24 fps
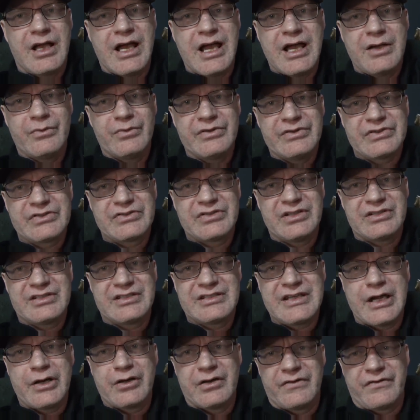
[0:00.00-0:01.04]
I was
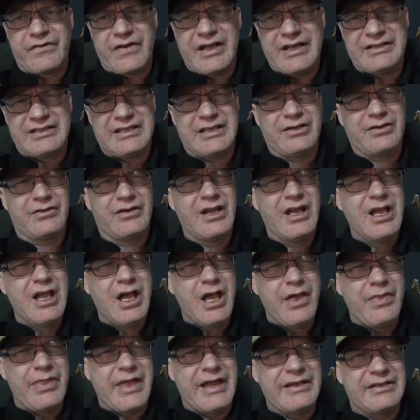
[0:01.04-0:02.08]
just terrified to hear
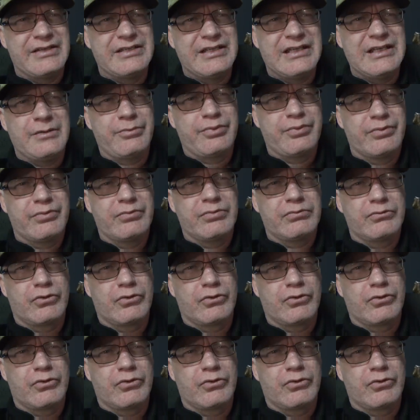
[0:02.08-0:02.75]
that deep